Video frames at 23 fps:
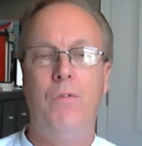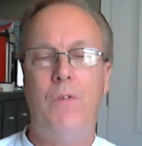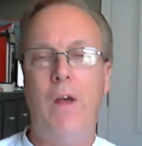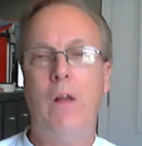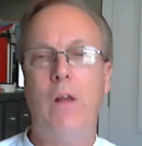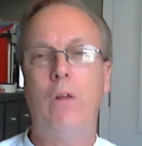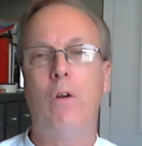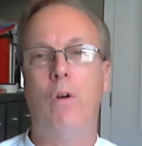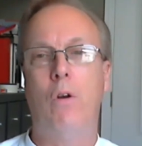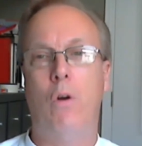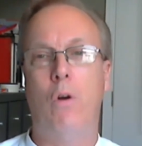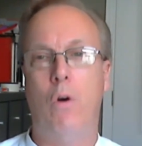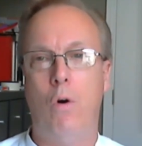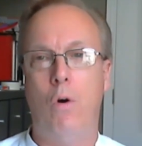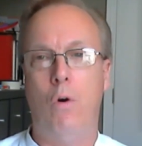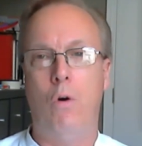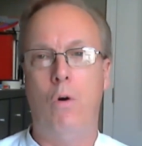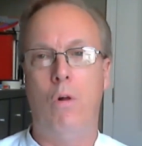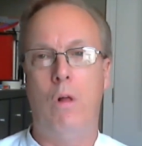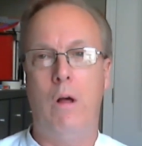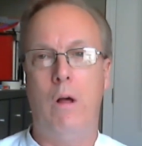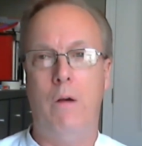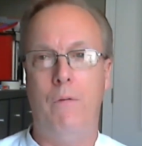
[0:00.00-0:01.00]
cellar
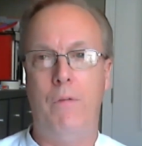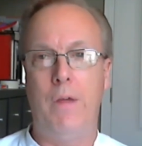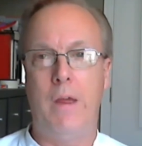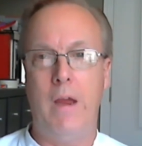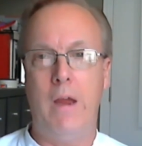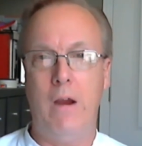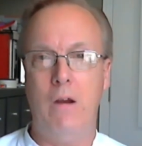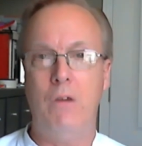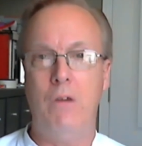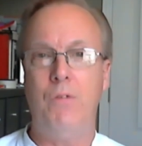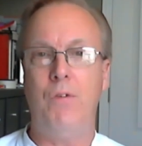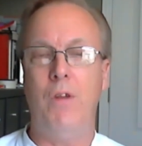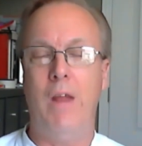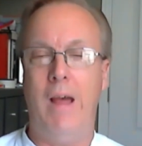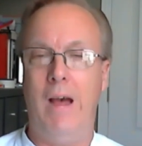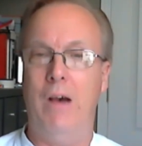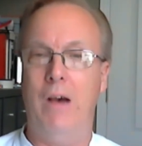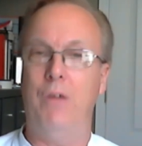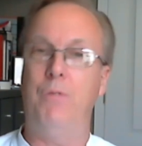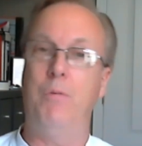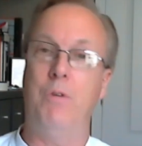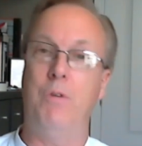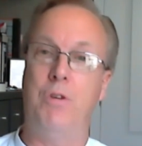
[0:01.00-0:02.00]
hole of the Garrison
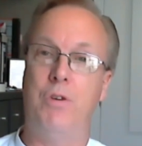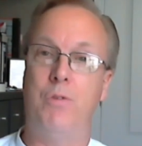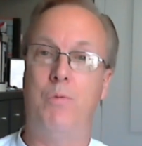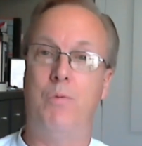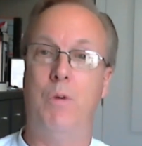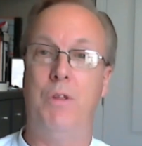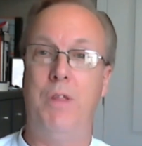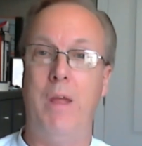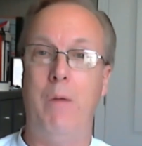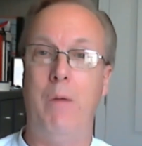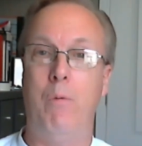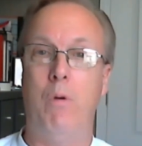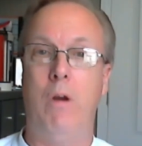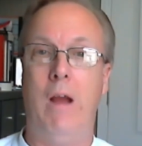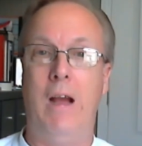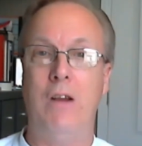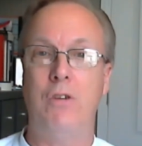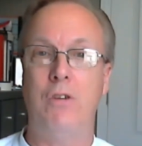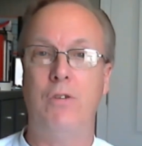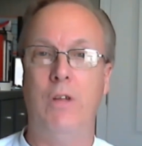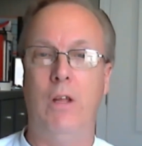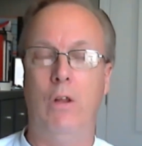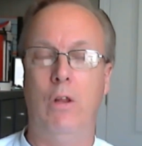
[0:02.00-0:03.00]
House, which is what they were
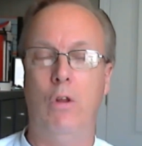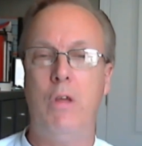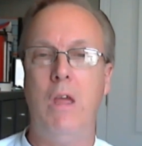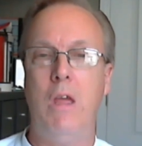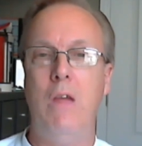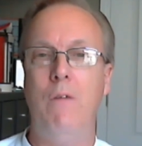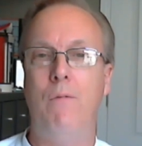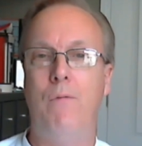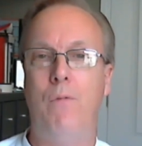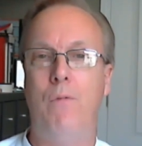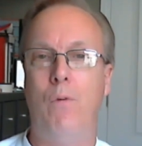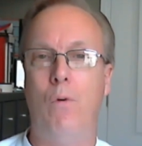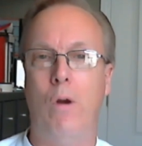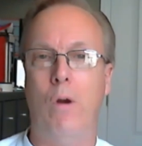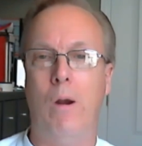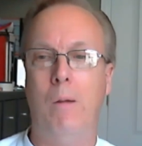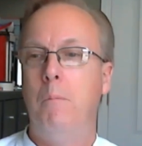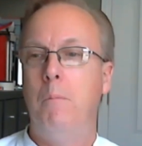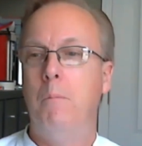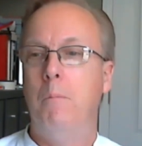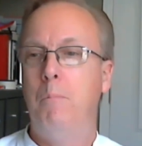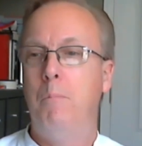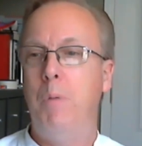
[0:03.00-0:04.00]
actually looking for.
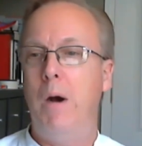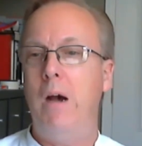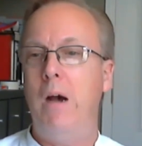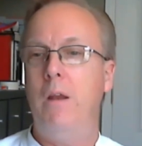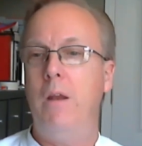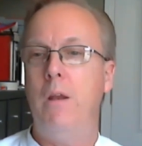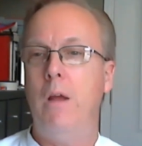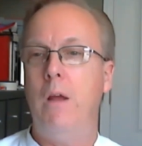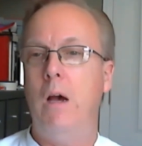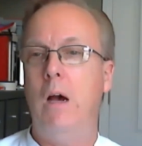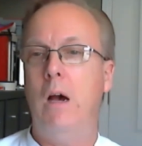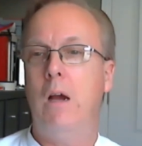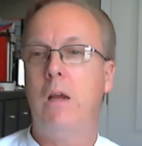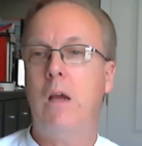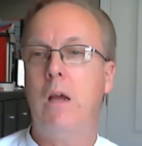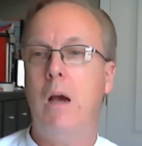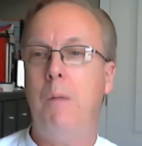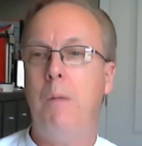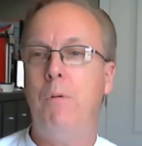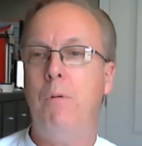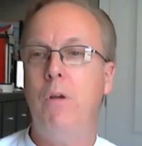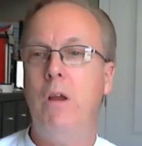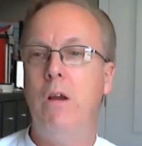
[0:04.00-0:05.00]
But a
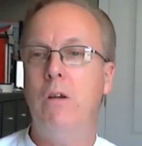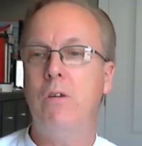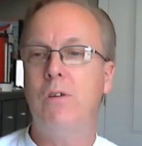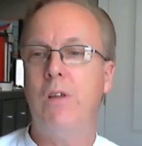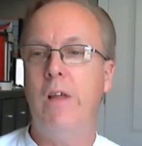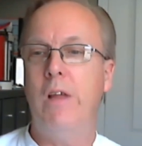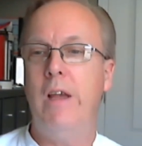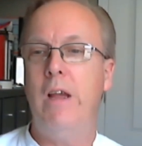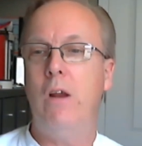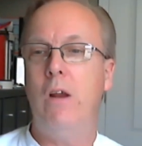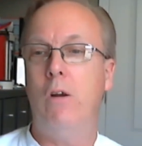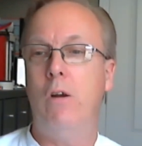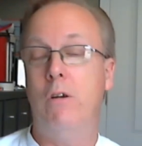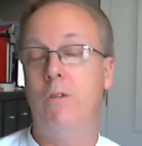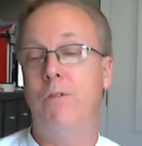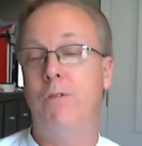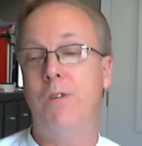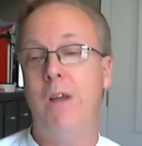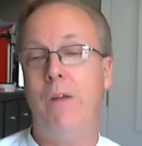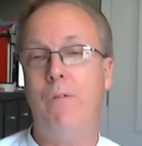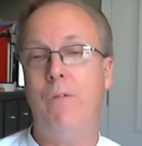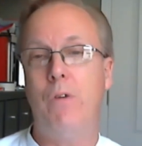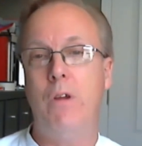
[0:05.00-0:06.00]
couple years later, or
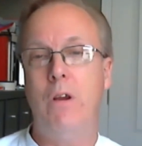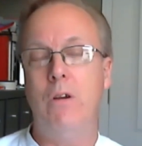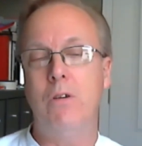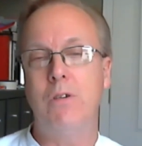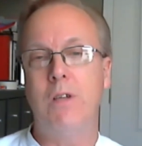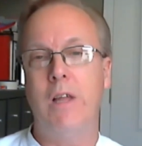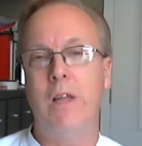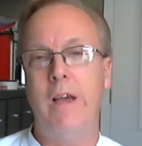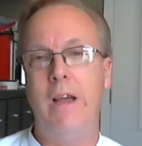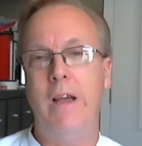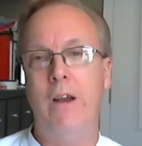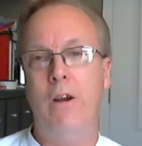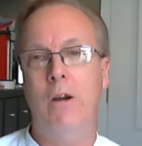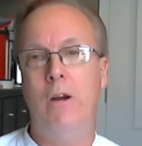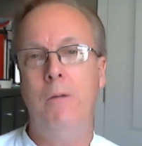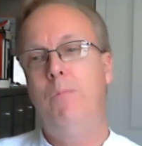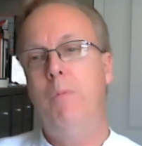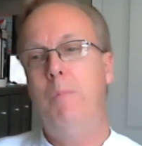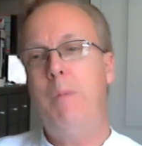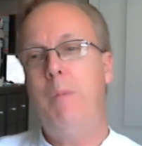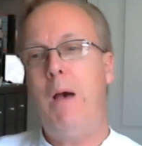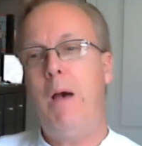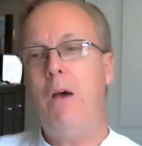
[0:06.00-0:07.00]
several years later,
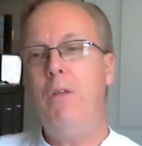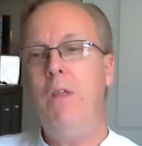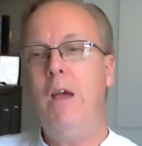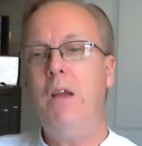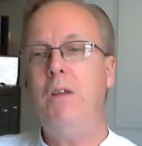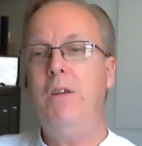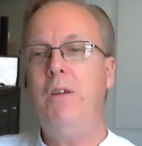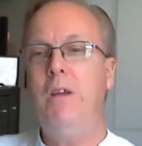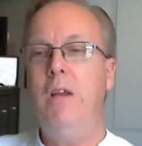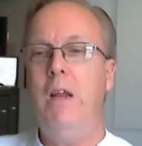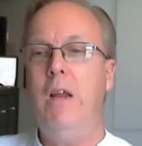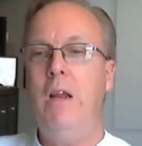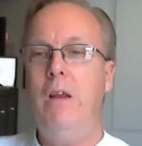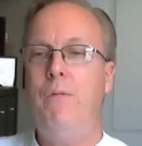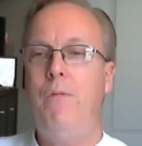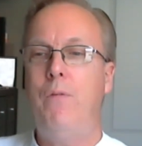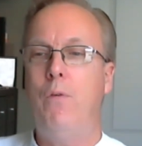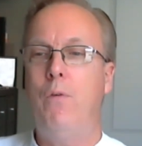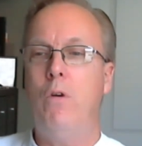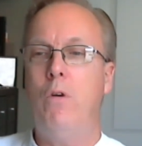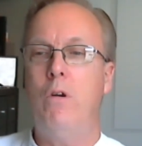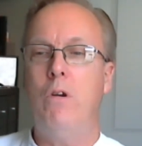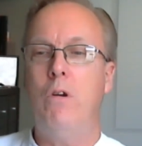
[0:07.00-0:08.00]
about
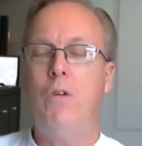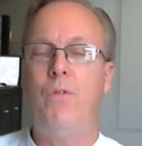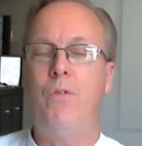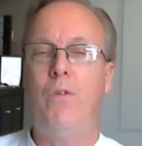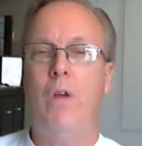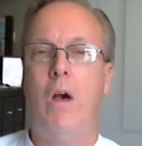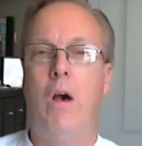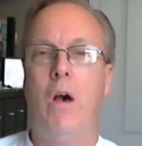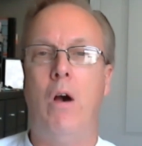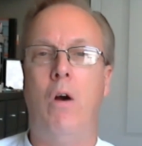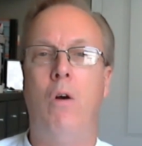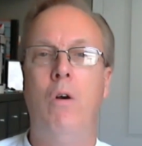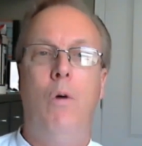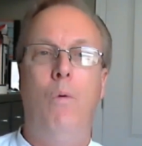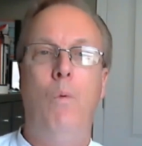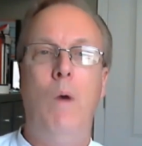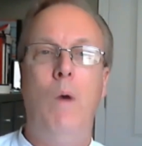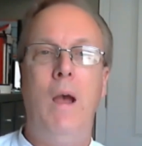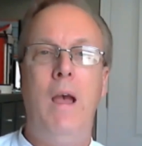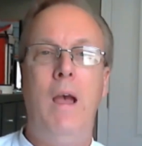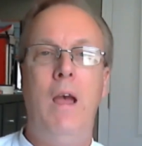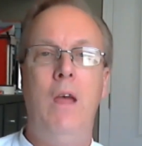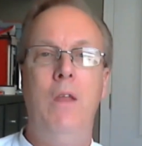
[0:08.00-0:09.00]
1984 or so,
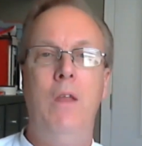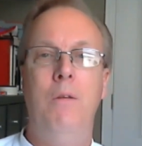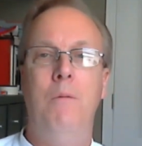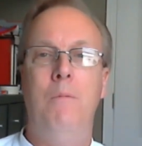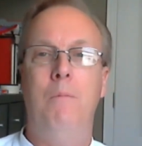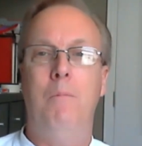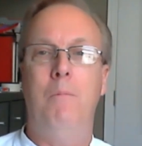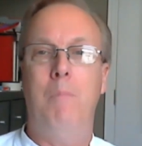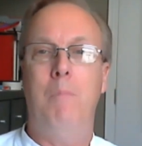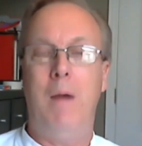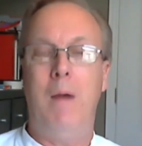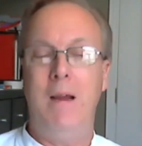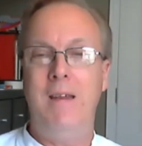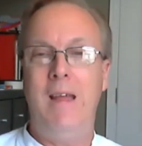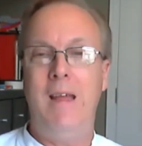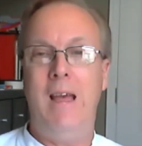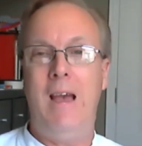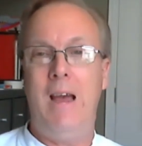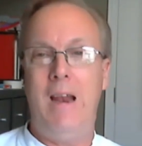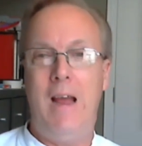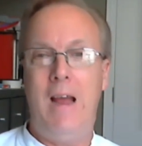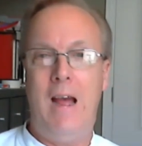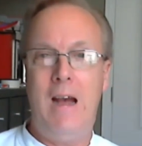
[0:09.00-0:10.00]
when my
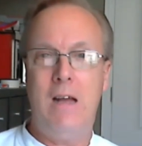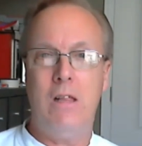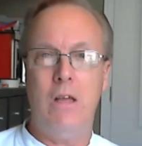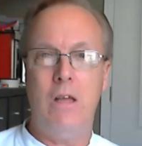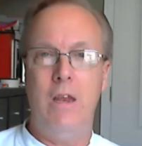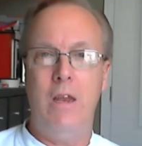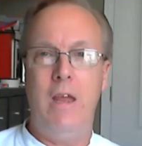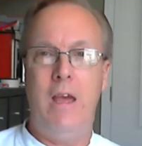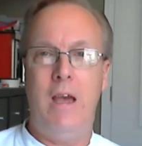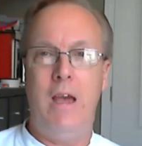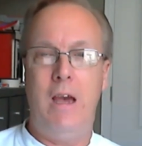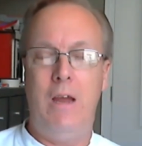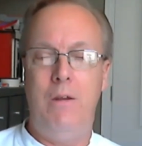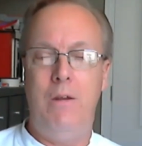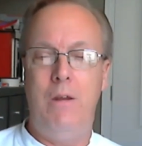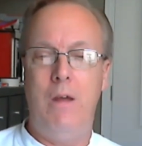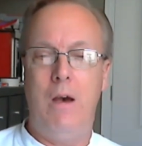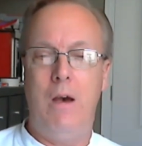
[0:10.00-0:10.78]
dad Alan had